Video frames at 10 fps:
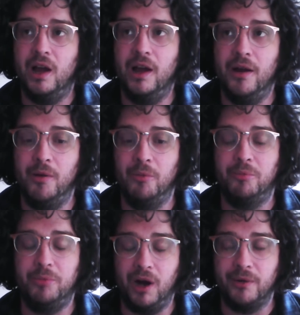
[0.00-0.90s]

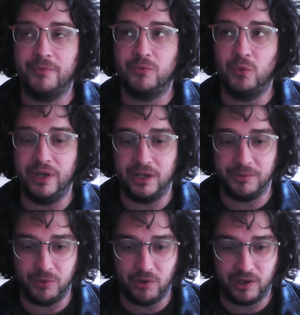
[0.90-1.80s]
Um, but we are going to
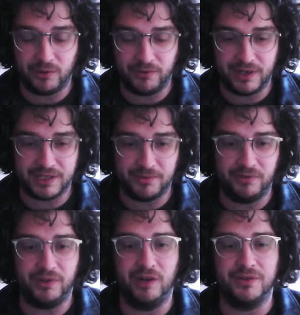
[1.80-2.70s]
be working with
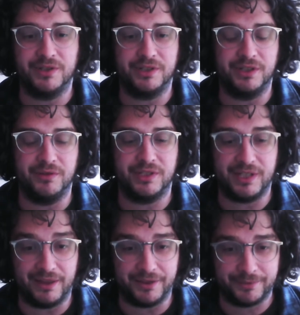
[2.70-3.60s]
HTML5, which is the newest
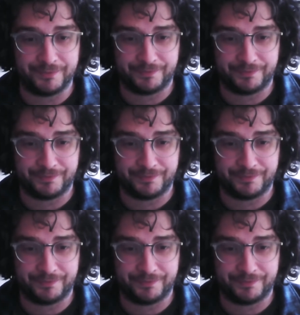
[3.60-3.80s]
standard.